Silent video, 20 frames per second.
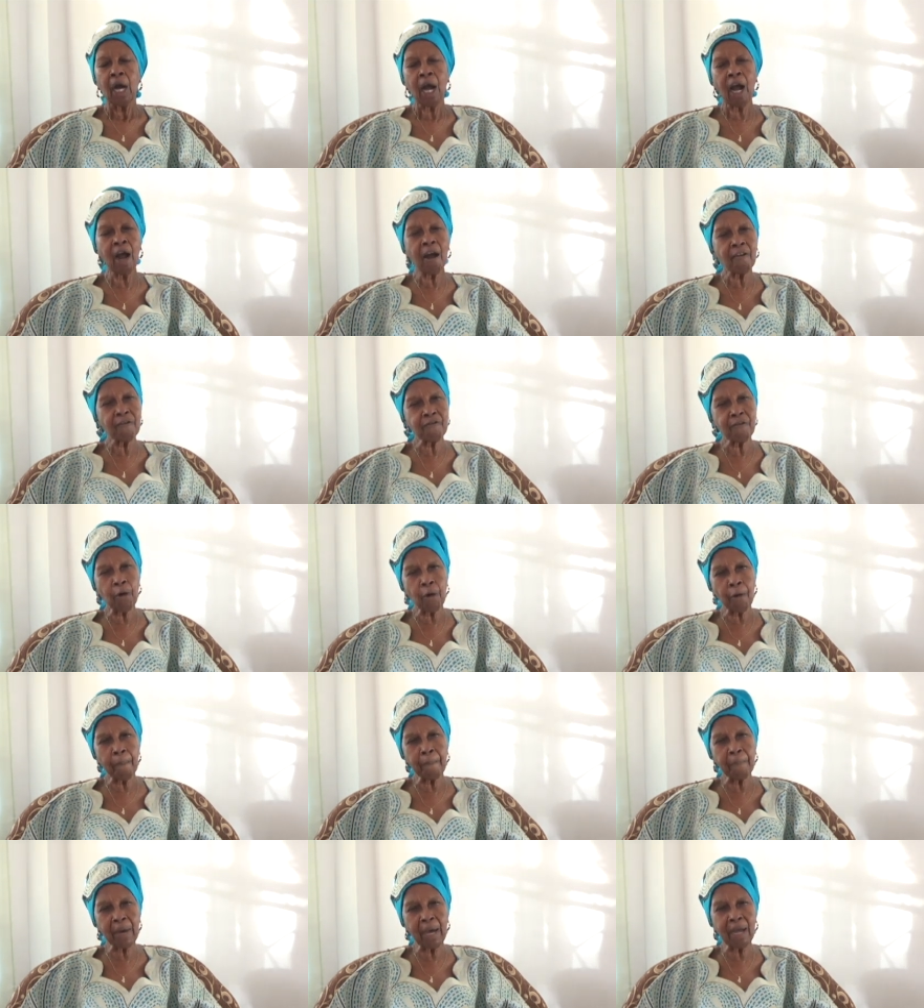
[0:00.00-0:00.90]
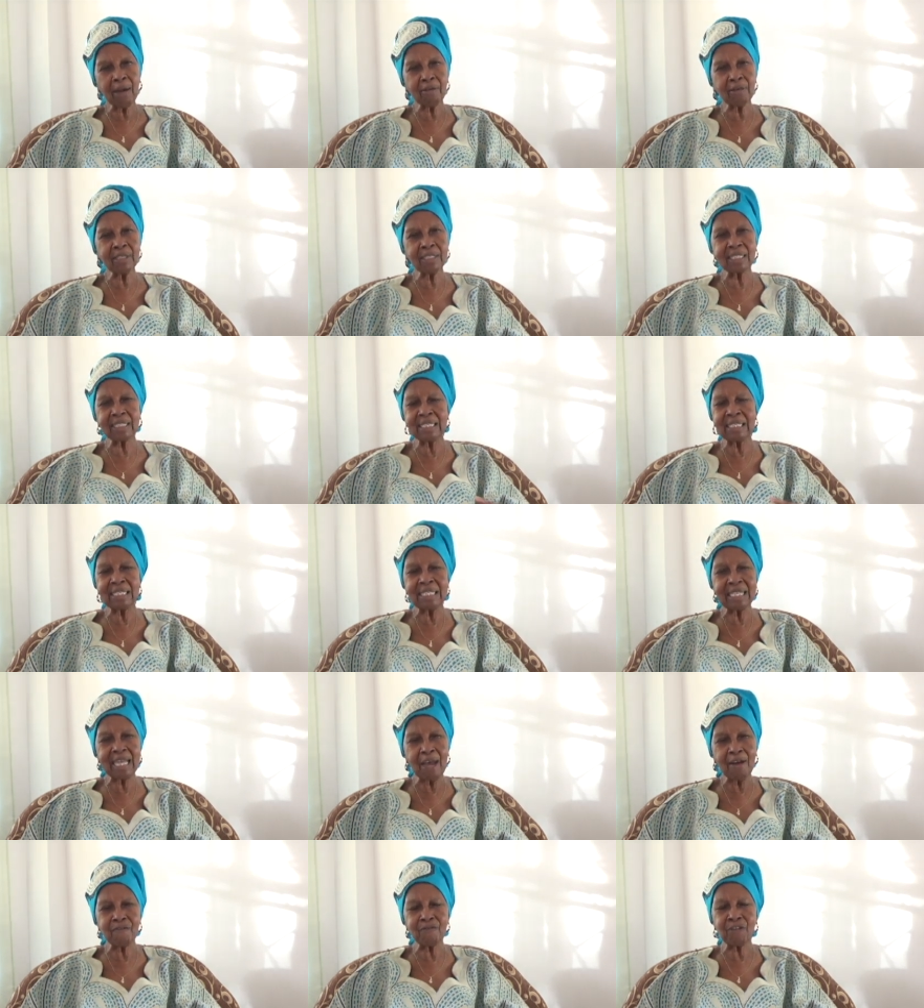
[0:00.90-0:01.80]
Our foreparents
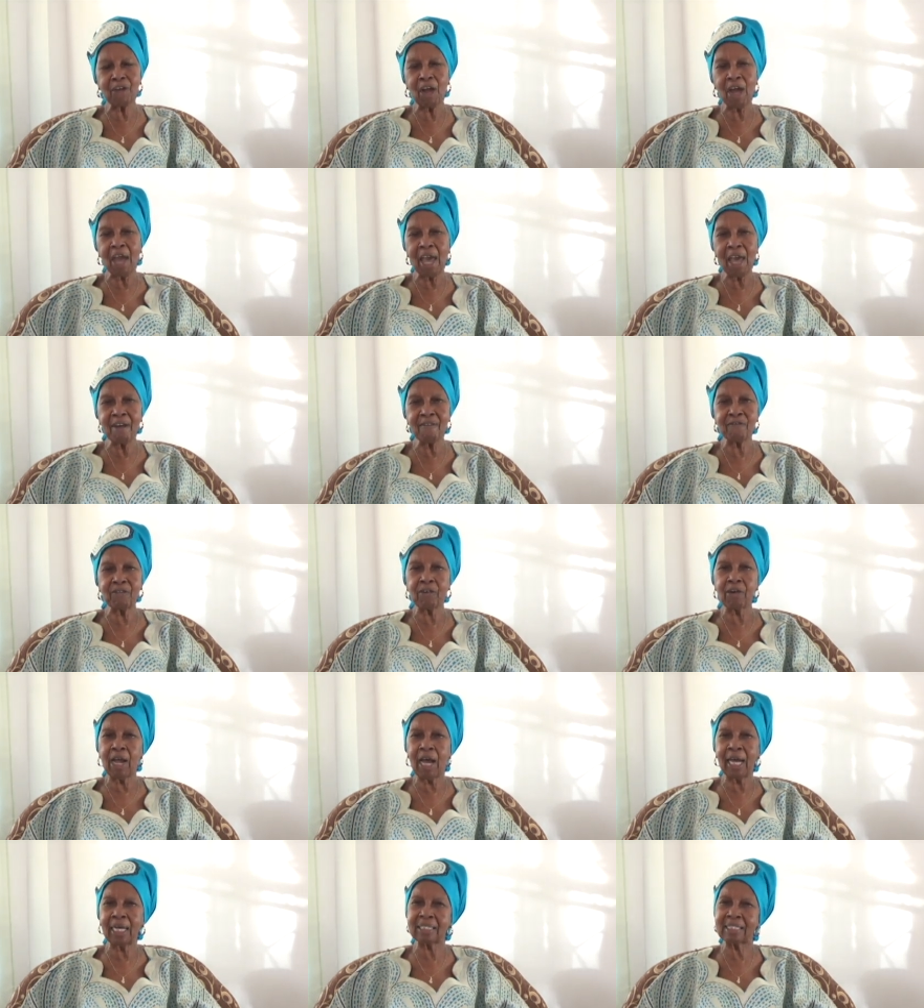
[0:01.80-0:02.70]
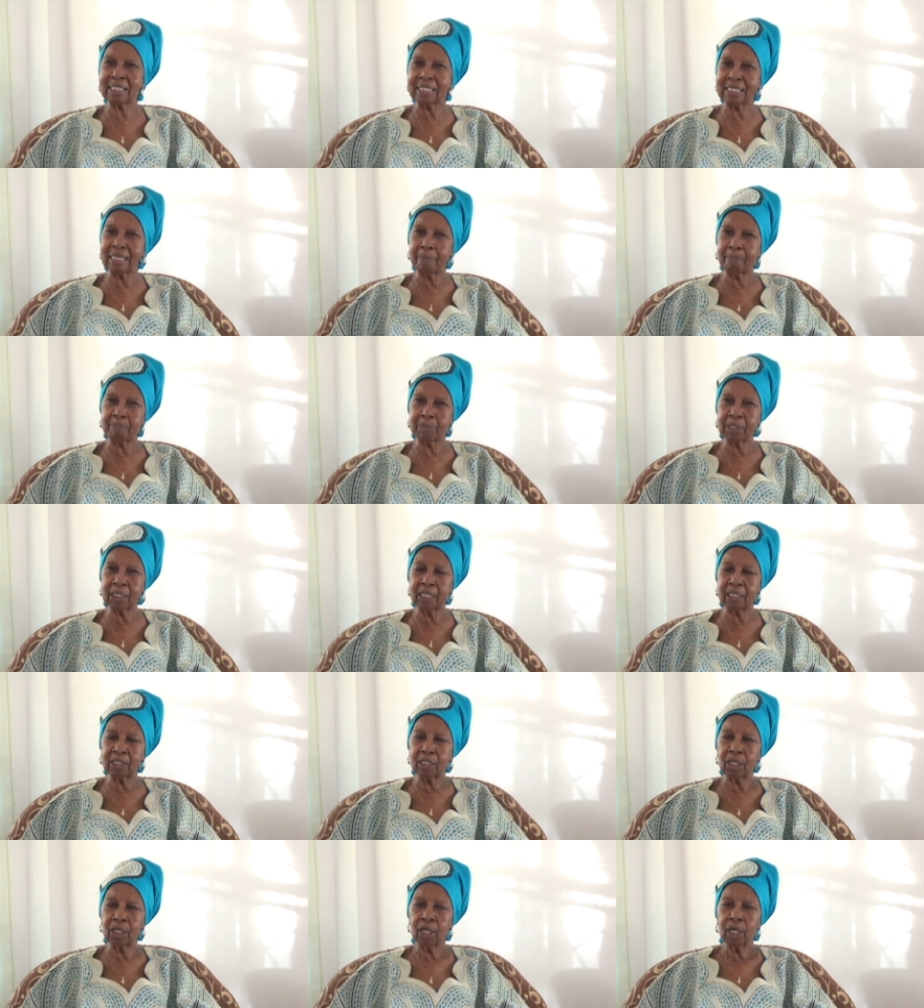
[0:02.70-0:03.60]
never ever
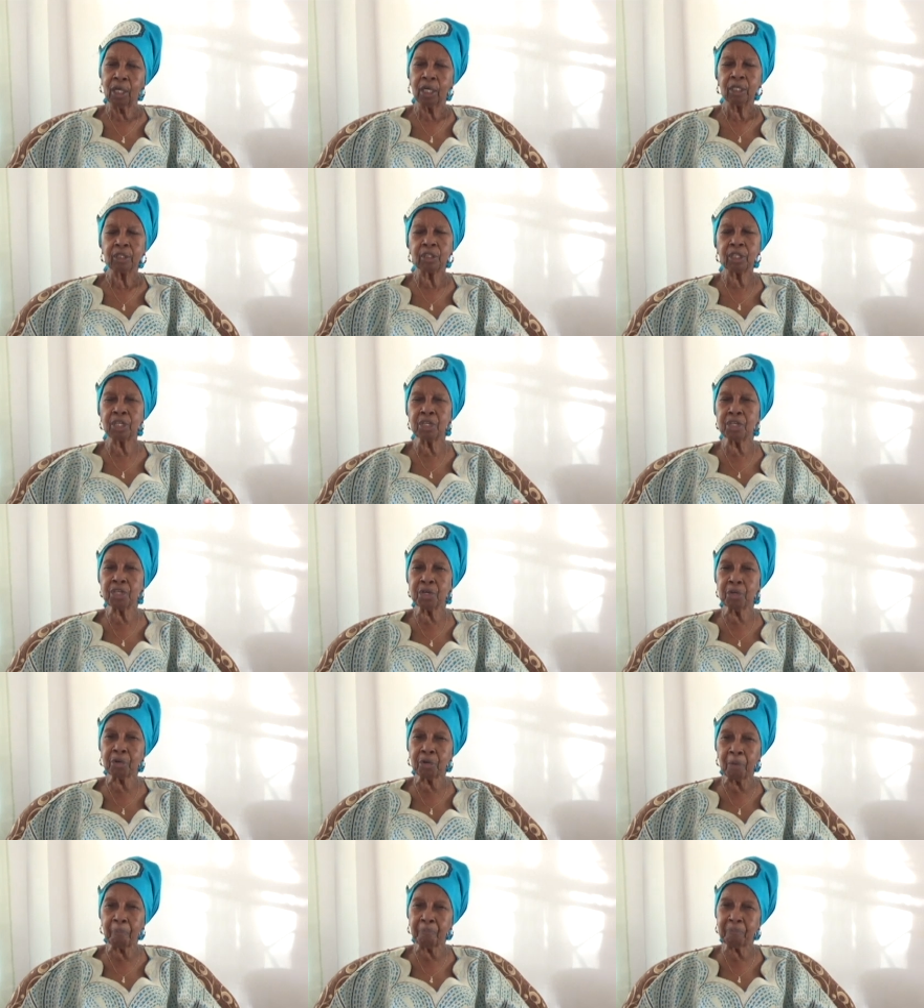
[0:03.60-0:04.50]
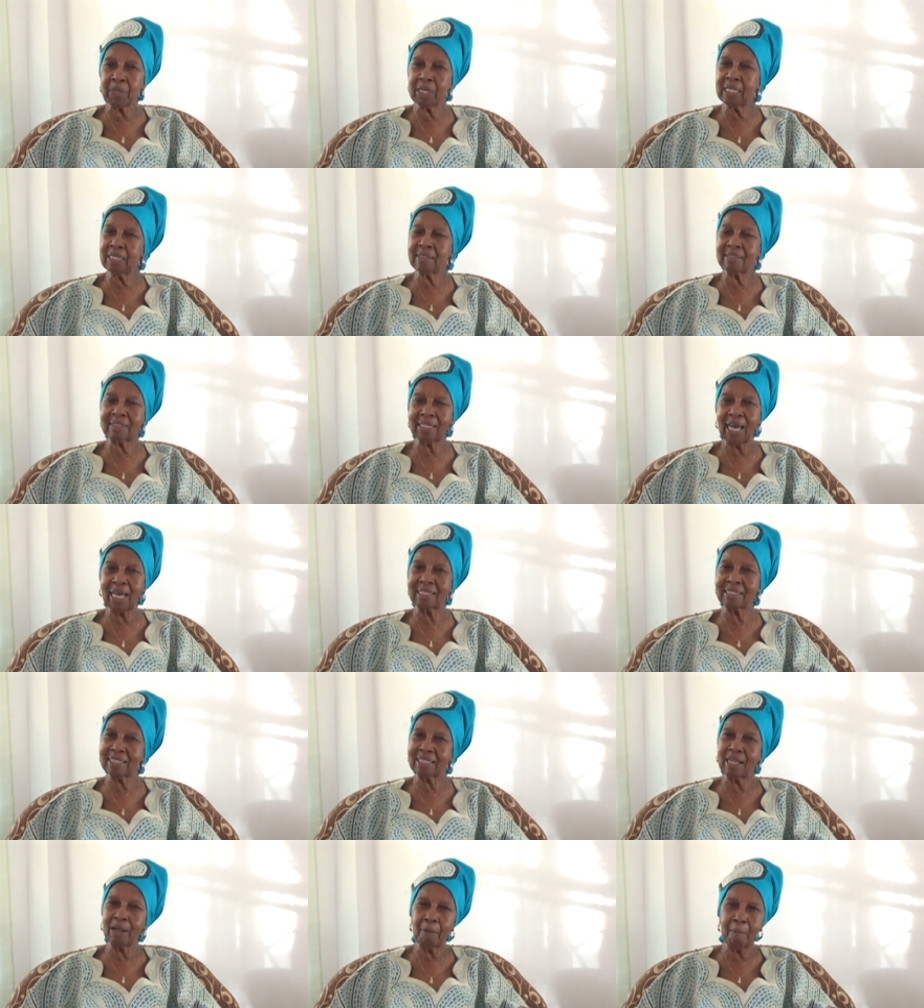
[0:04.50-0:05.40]
accepted the Europeans
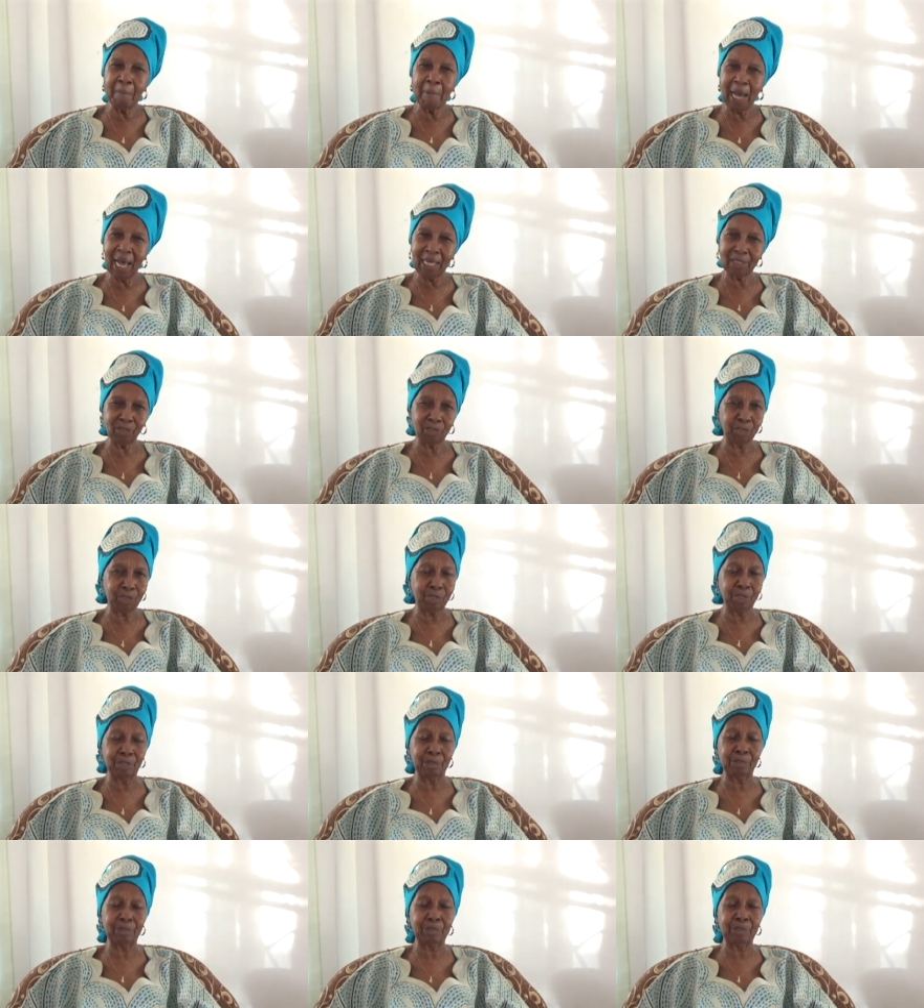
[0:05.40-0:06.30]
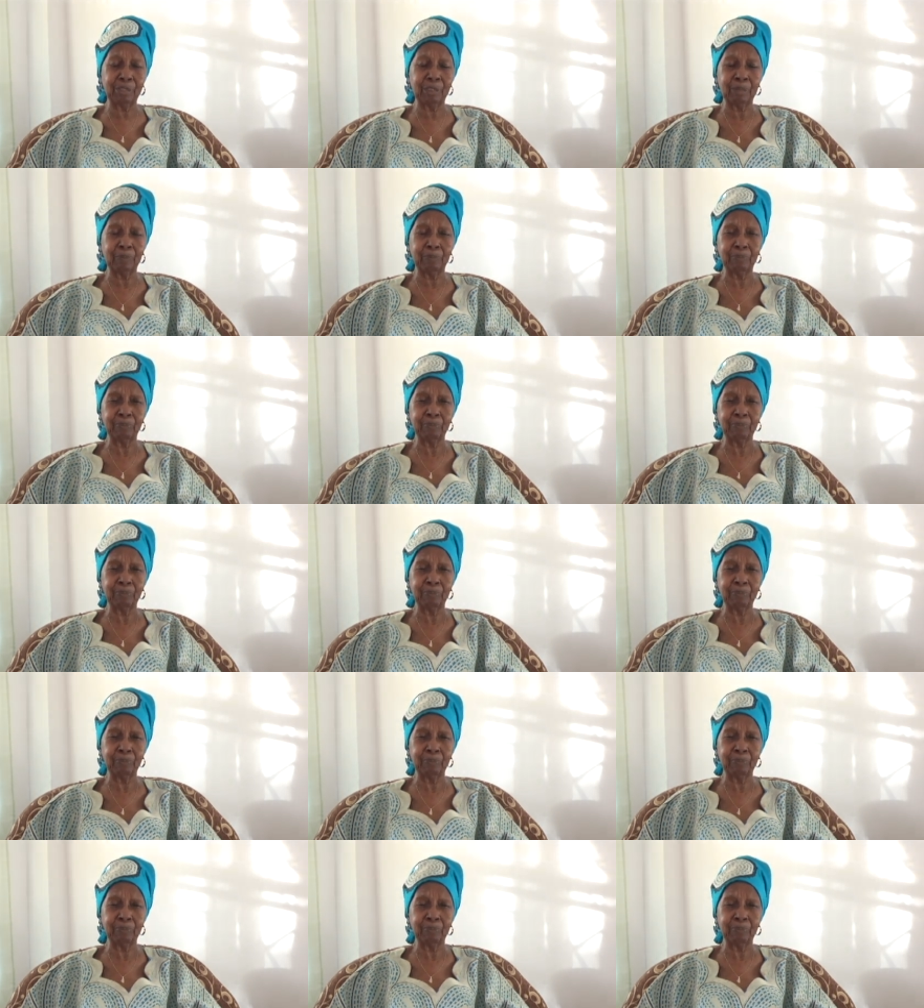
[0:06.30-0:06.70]
as their masters.